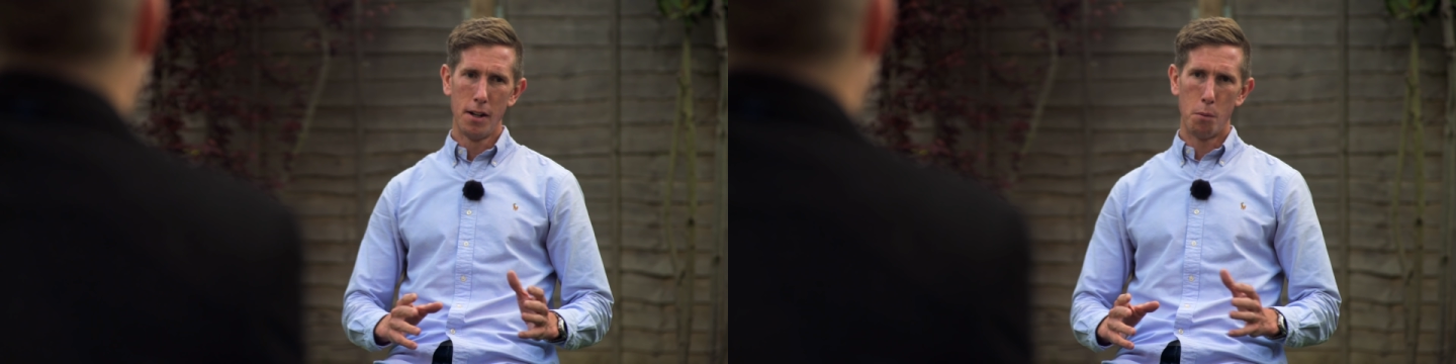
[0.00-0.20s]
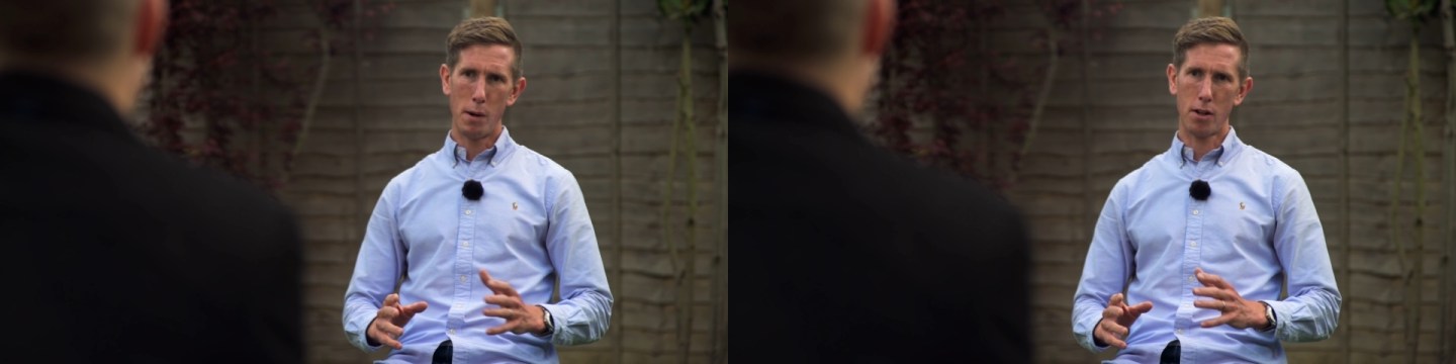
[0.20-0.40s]

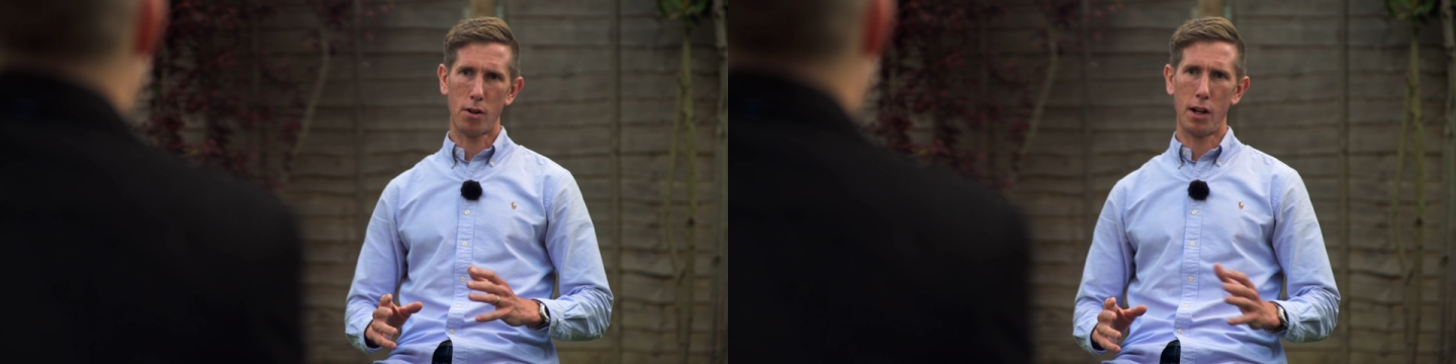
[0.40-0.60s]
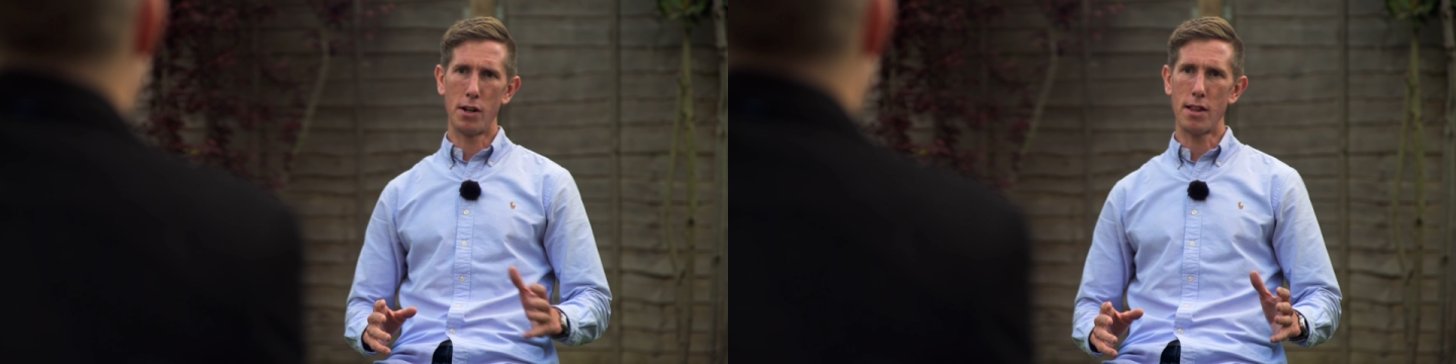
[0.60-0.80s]
we
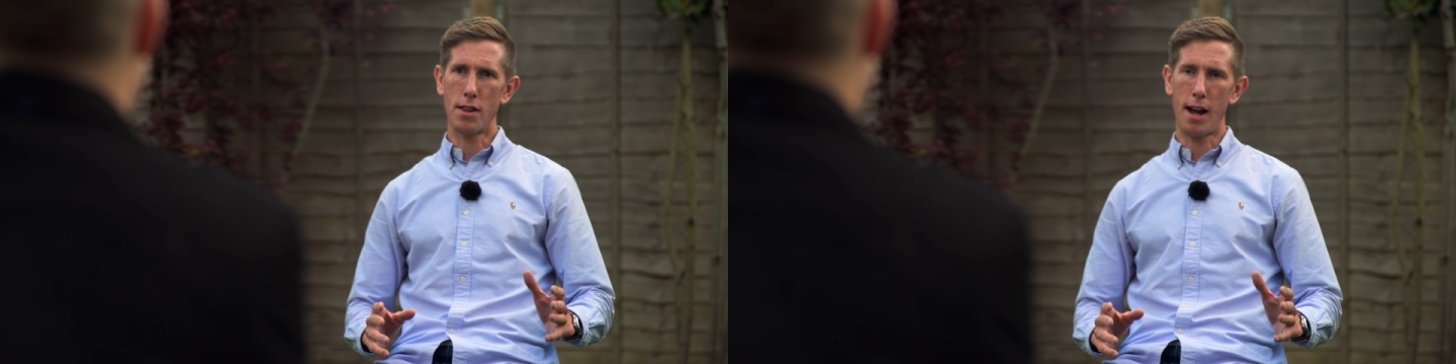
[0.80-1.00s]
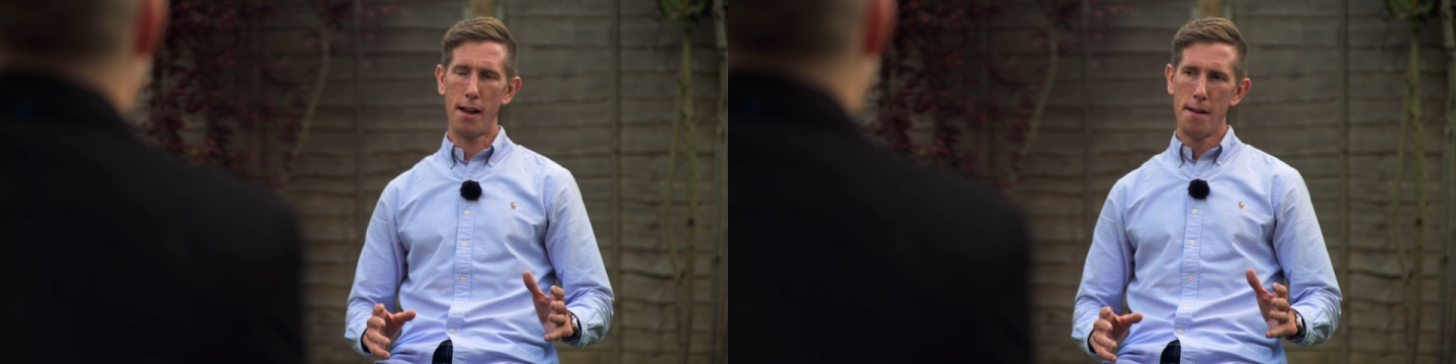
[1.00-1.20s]
concluded
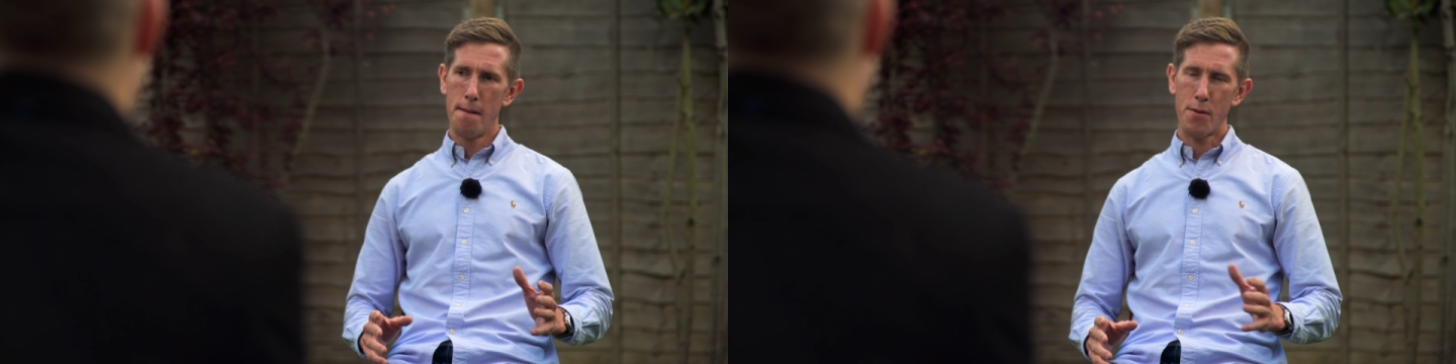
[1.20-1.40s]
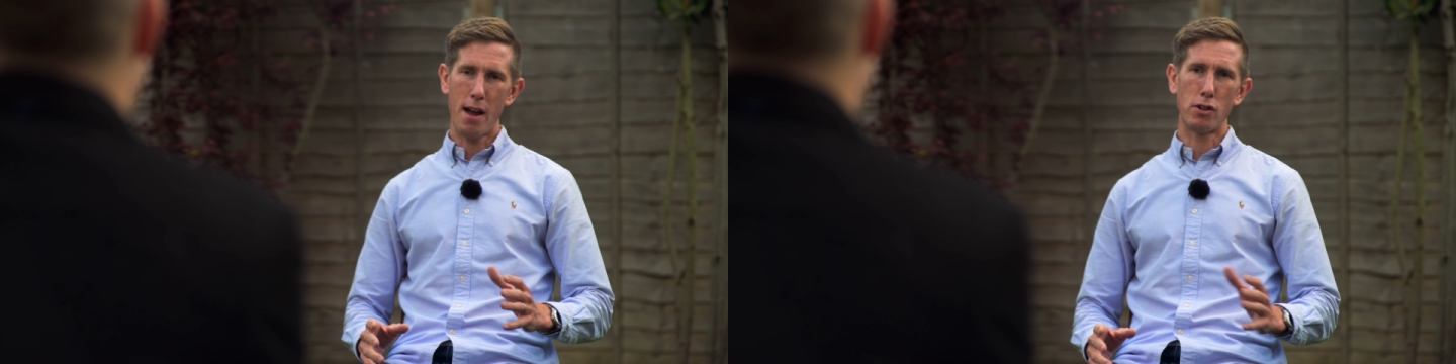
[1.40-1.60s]
that
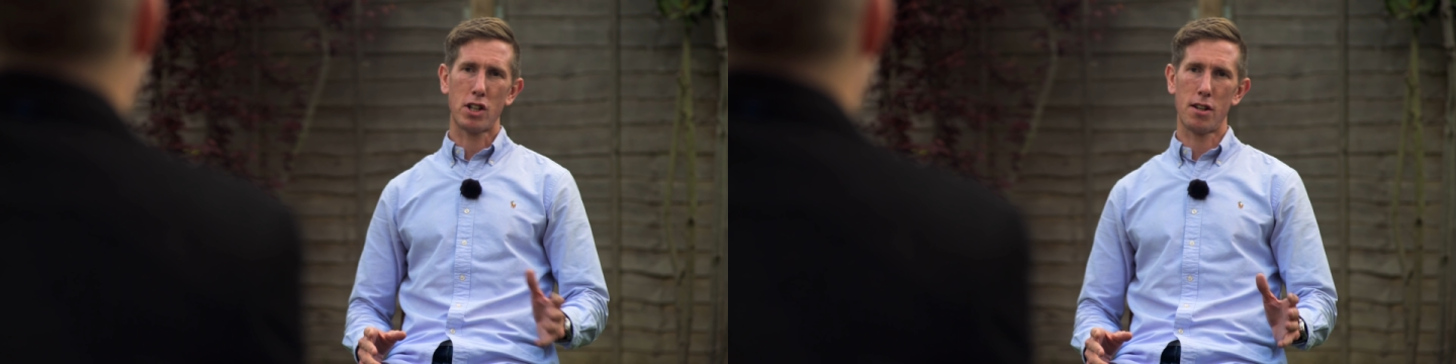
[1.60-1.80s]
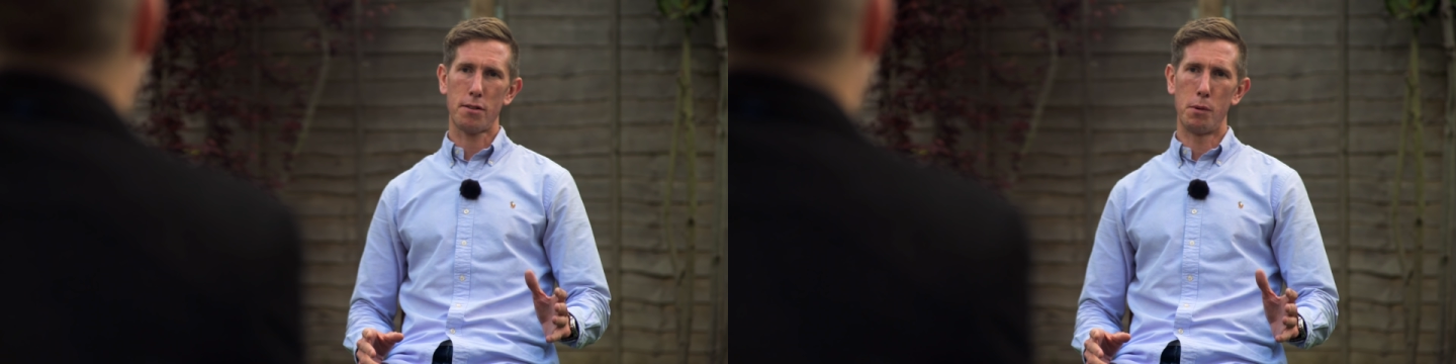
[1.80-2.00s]
the average
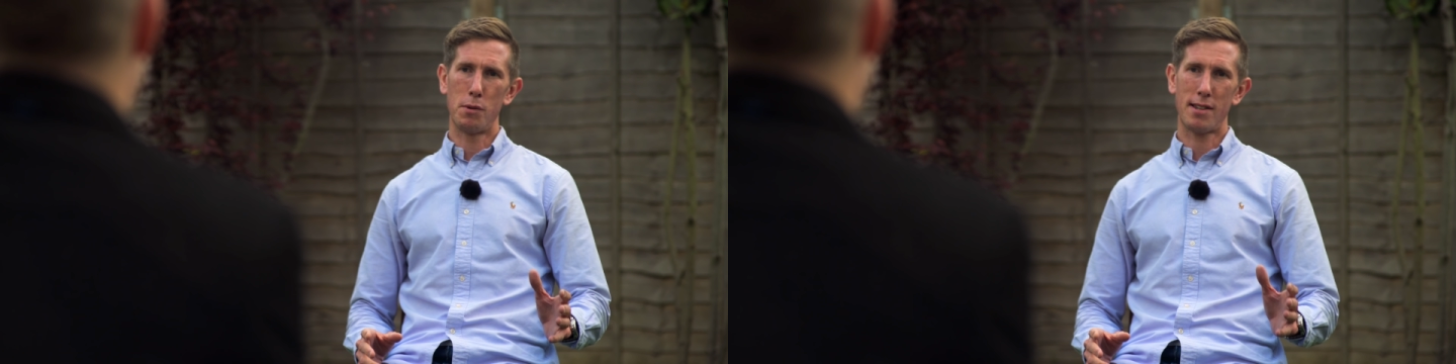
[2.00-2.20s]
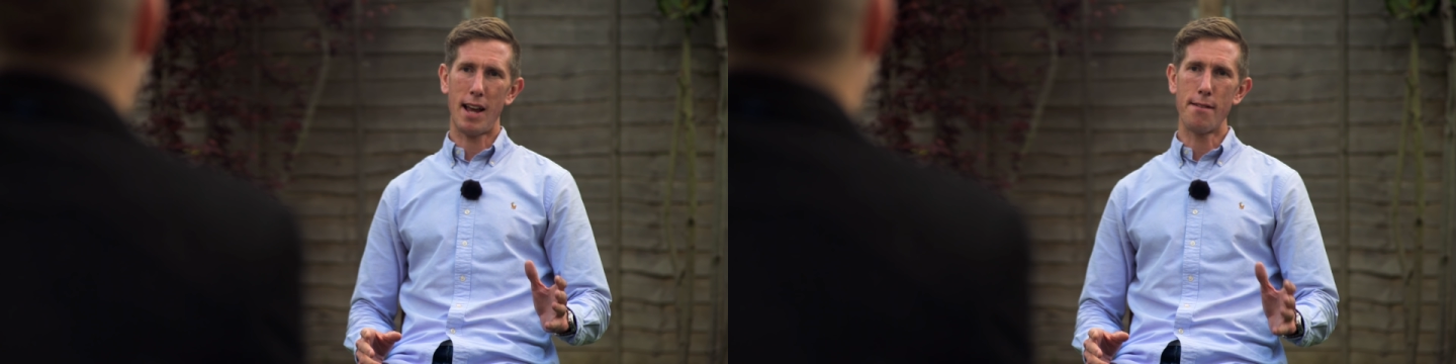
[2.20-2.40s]
customer would
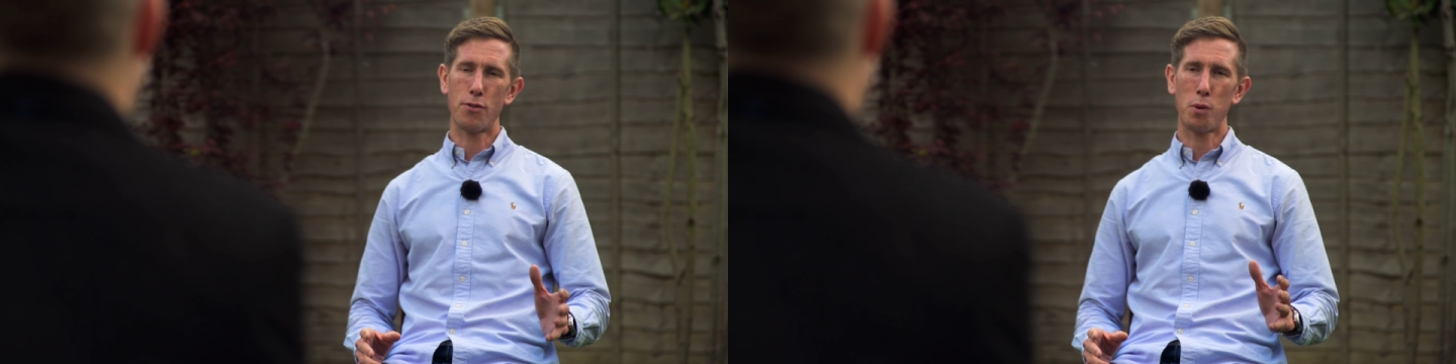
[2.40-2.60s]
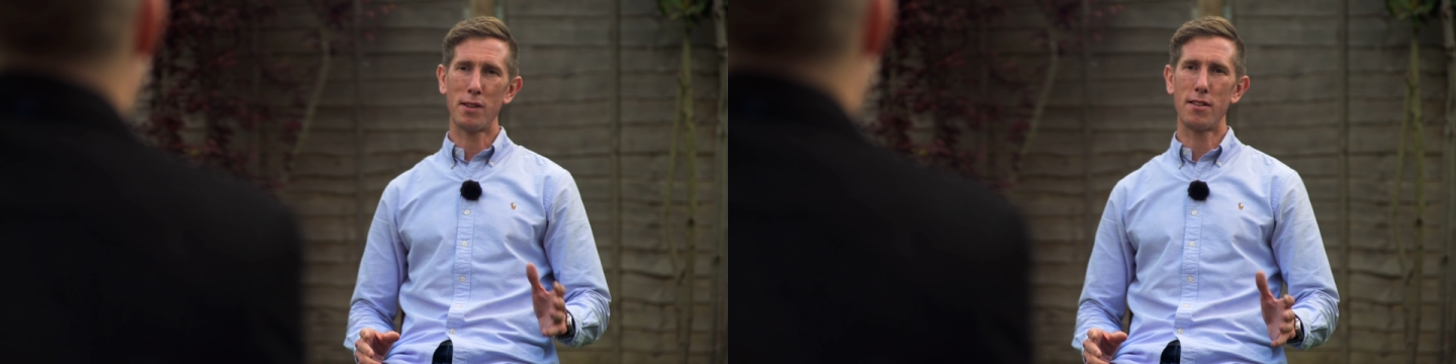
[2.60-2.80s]
save
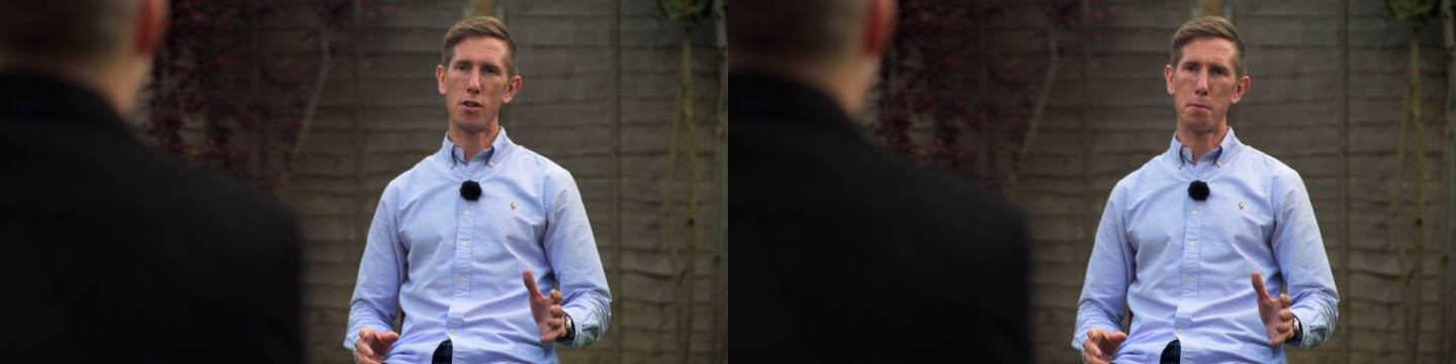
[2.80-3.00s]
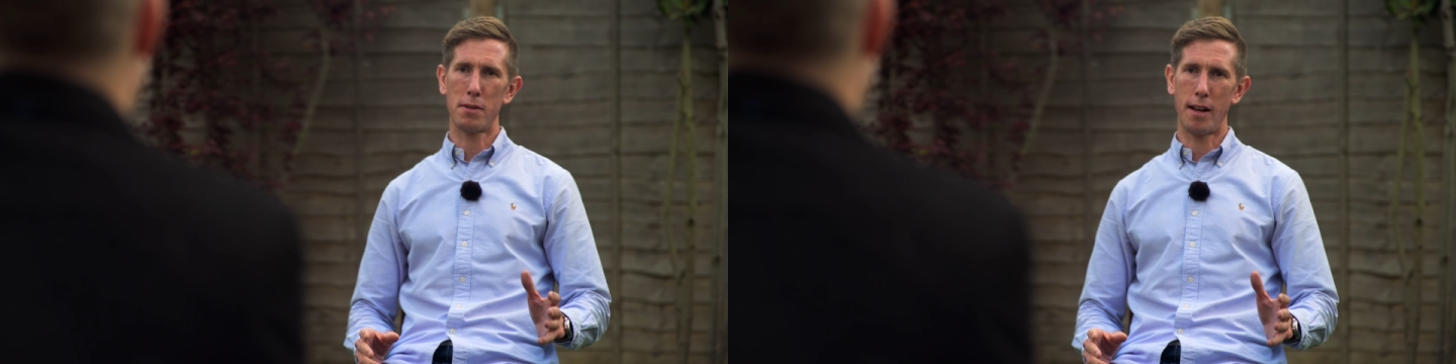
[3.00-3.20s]

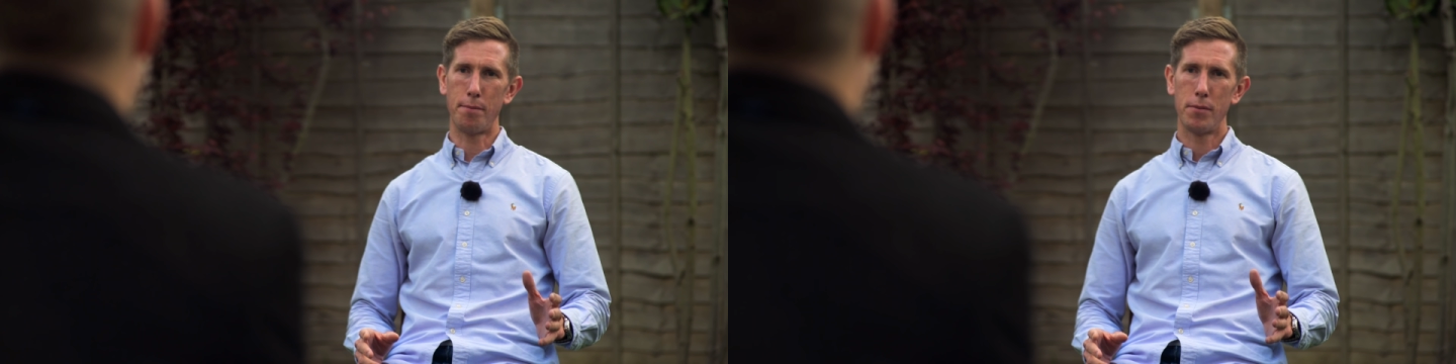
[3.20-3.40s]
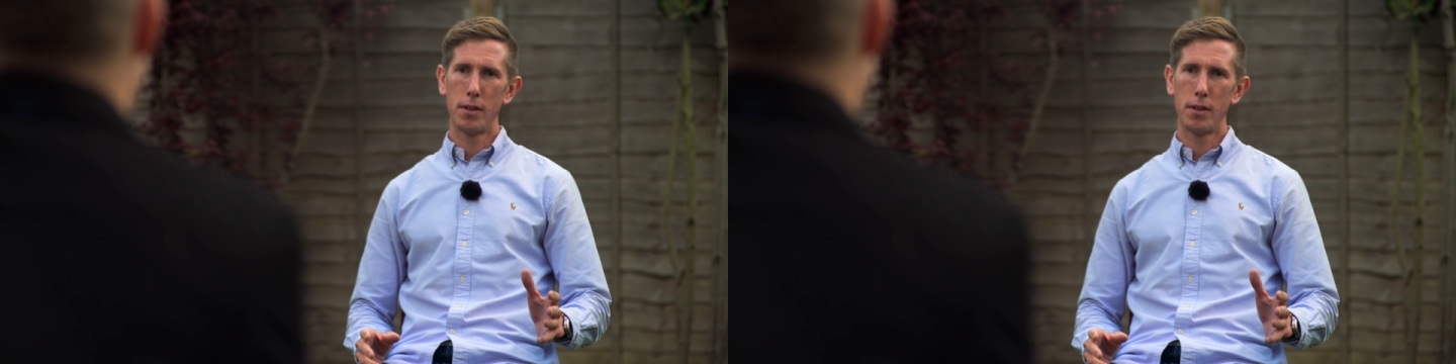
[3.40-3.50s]
22%.